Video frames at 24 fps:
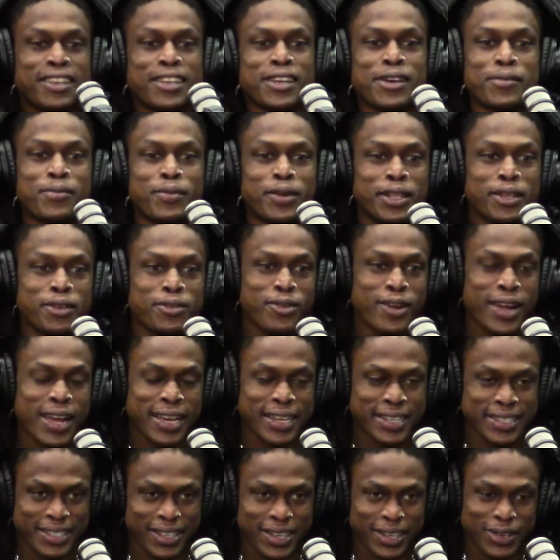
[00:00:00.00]

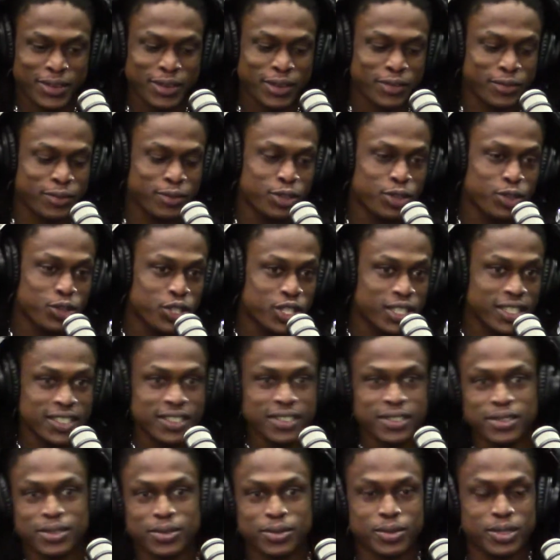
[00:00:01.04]
Billyracxx, all the way from Houston.
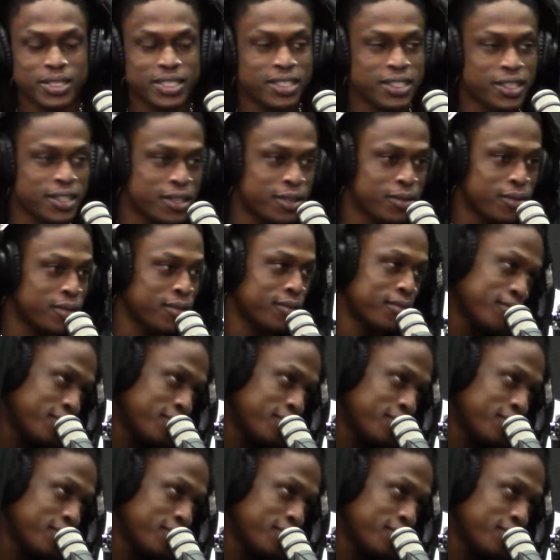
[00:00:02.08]
What's good?